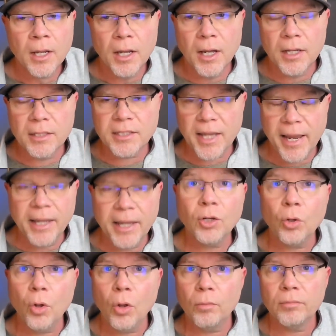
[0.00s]
To
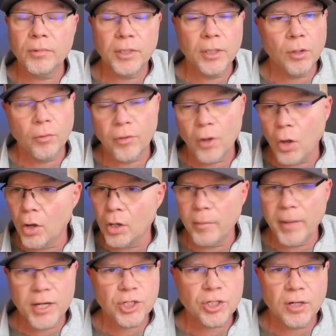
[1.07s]
handle, the
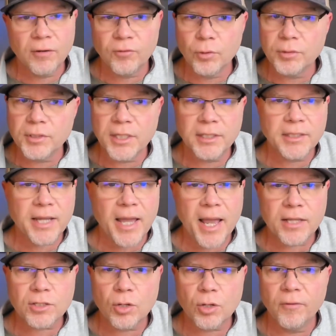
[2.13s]
automation of routine
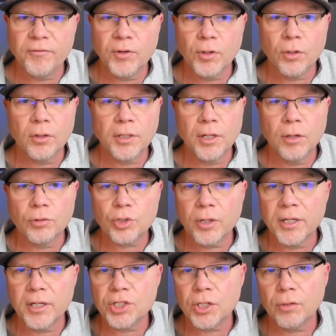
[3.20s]
tasks. So if you're,
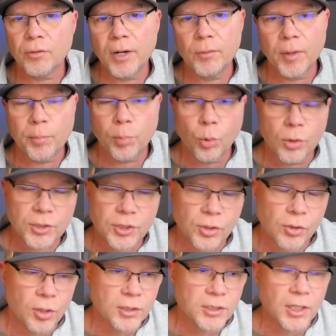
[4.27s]
trying to generate reports
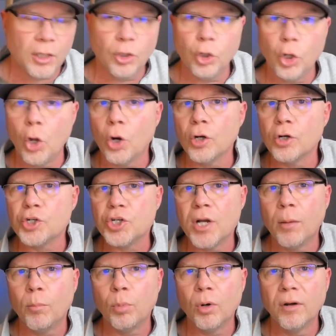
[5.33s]
across a large
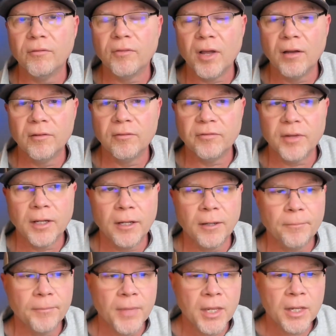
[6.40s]
number of
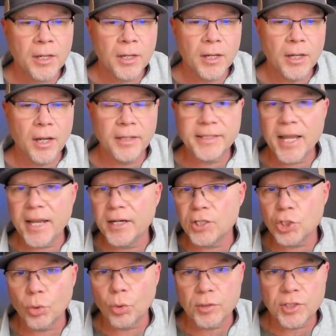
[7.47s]
data
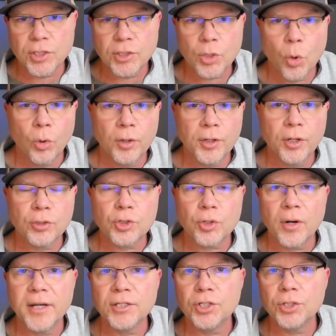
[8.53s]
sources, or you're
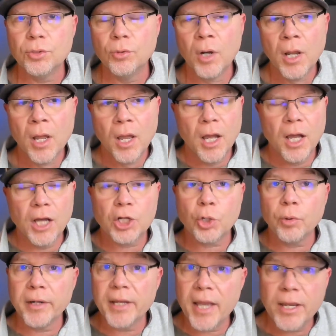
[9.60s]
trying to
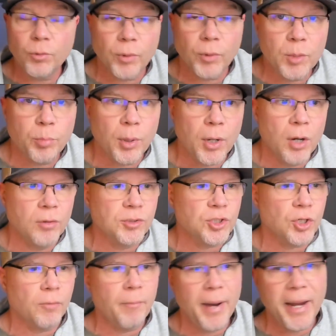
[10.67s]
create
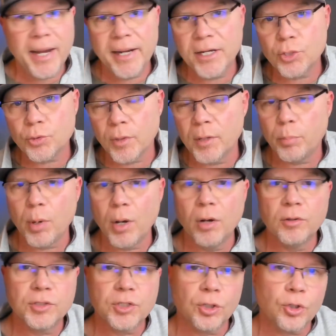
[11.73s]
repos or manage
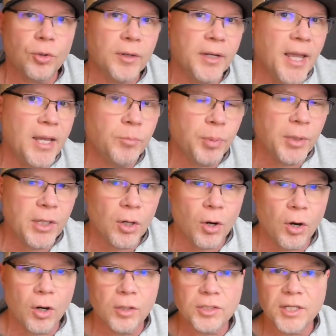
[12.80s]
repos or create
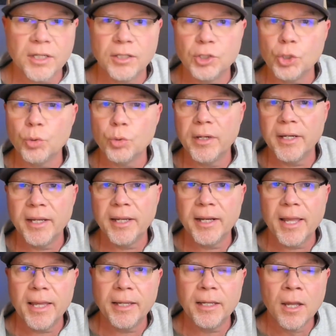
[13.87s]
PRs and do it
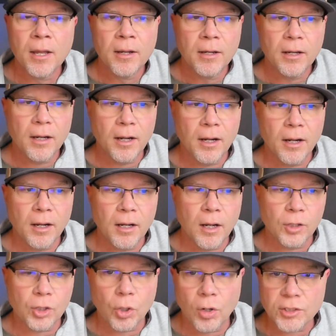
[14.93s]
in
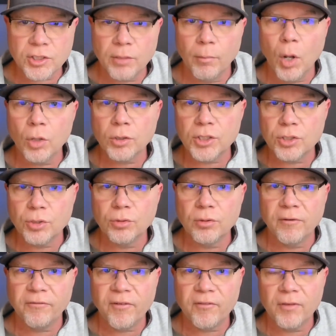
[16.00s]
across a
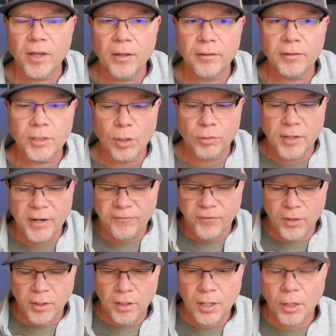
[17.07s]
multitude of,
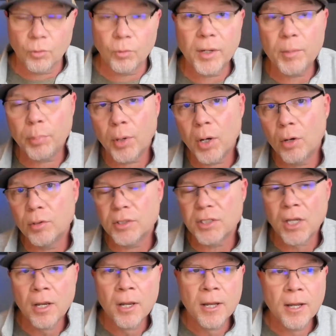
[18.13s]
different
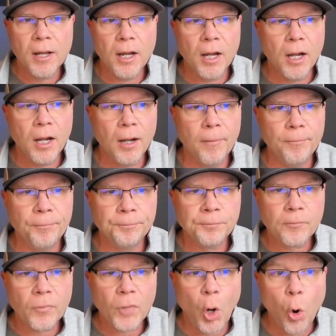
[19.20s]
repos,
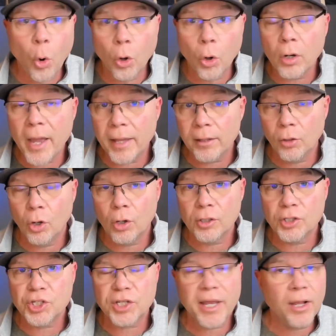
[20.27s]
or at
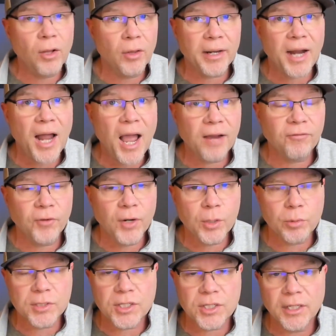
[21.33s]
large scale at a high
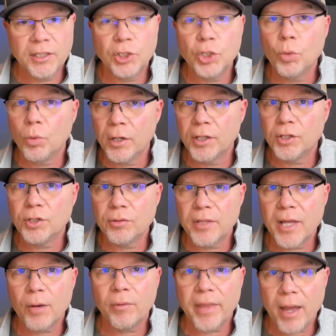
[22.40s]
frequency, and you want to do
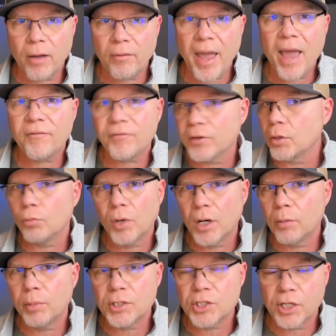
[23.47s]
that without having to
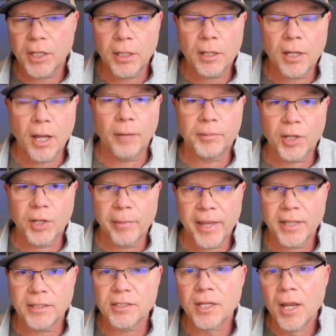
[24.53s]
run a bunch of GitHub
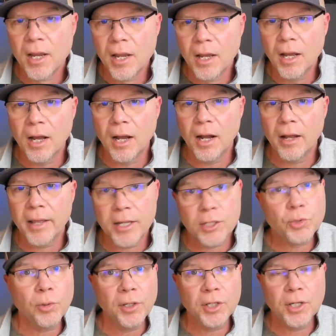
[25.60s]
commands,
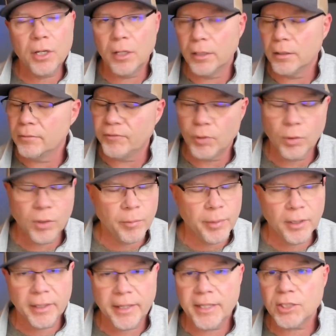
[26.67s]
it's really good. If you want to
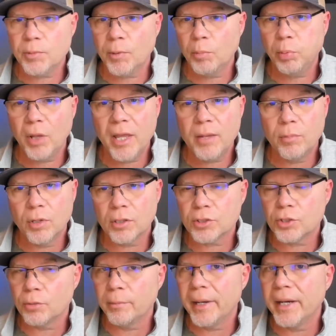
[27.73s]
build Ansible
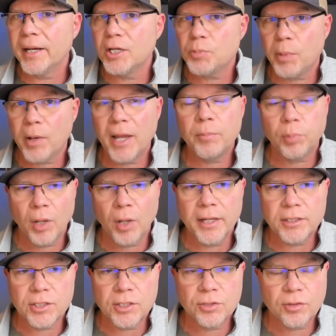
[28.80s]
playbooks or manage
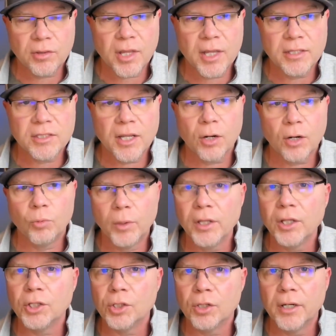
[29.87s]
pipelines, these are things that are
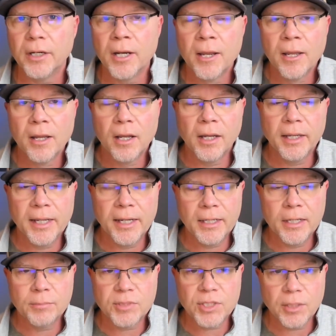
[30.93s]
really good in
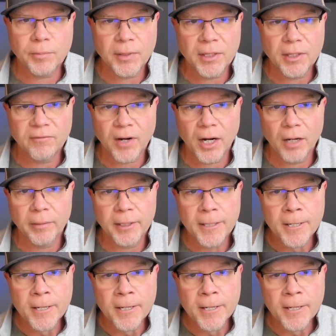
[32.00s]
an MCP environment.